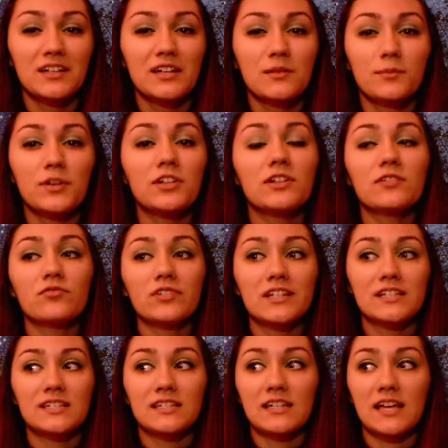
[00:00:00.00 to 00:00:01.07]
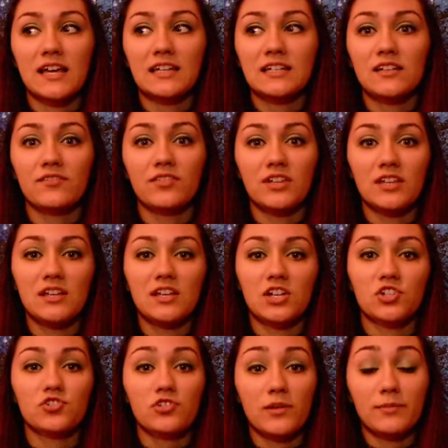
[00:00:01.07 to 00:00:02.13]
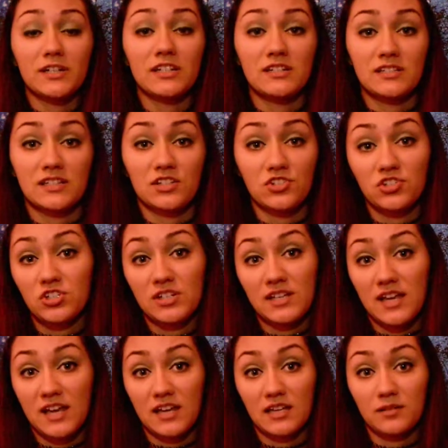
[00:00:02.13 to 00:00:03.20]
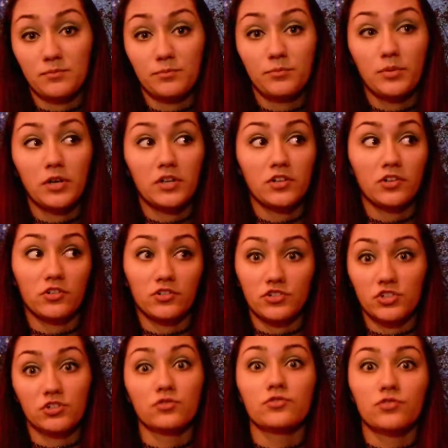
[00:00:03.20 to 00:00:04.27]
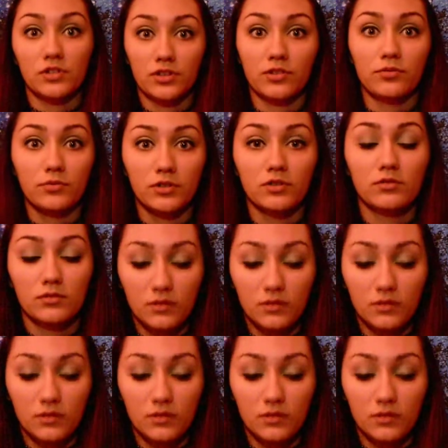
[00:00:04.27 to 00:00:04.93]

but you didn't really see any of the extremities that she had put her children through.